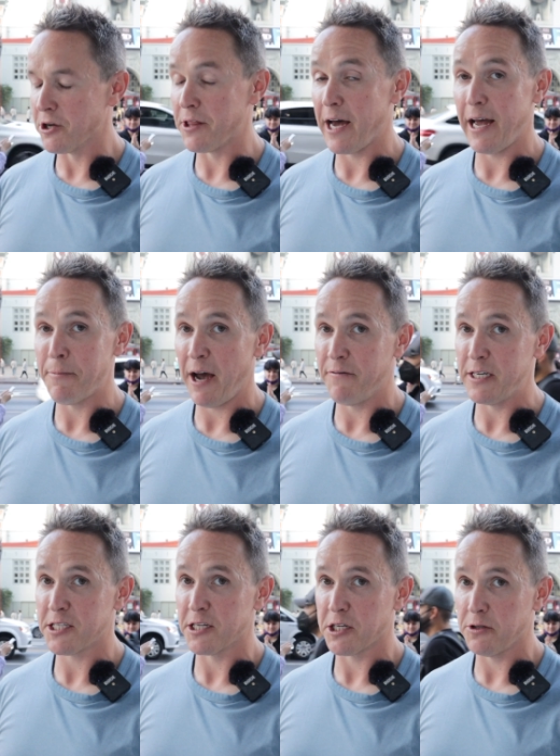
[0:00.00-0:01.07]
good that I'm having
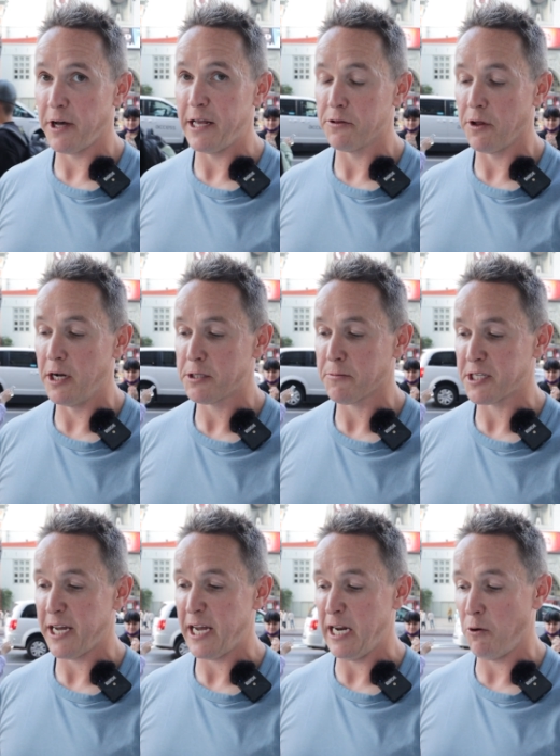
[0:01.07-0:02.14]
such a light lunch because
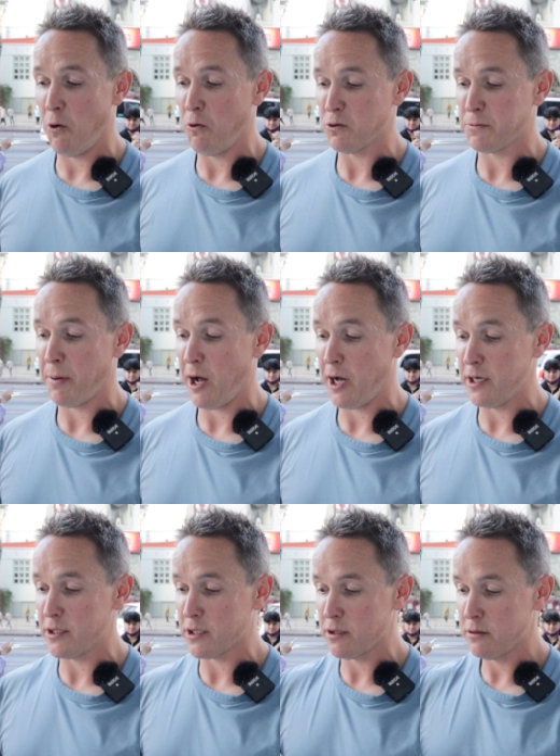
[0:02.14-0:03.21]
I ate all those pies.